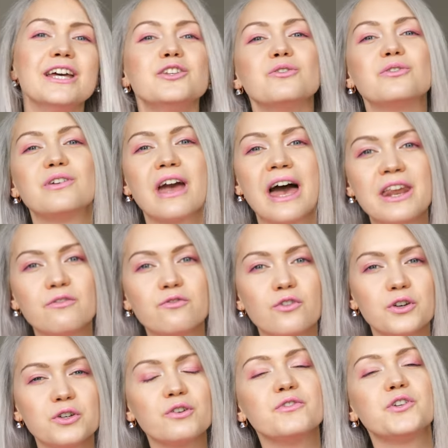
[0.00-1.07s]
to get in
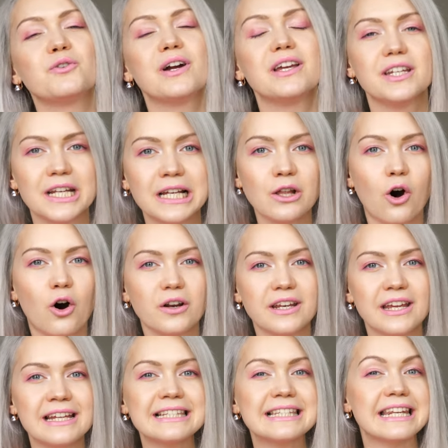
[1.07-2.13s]
front of your ideal
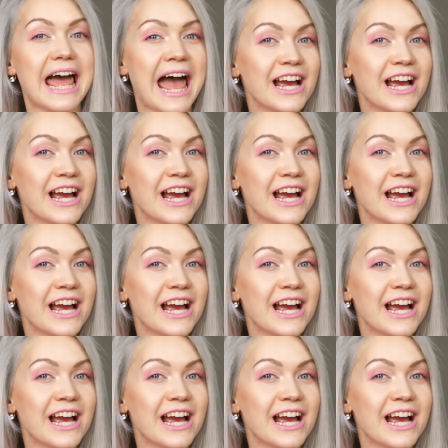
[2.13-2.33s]
audience and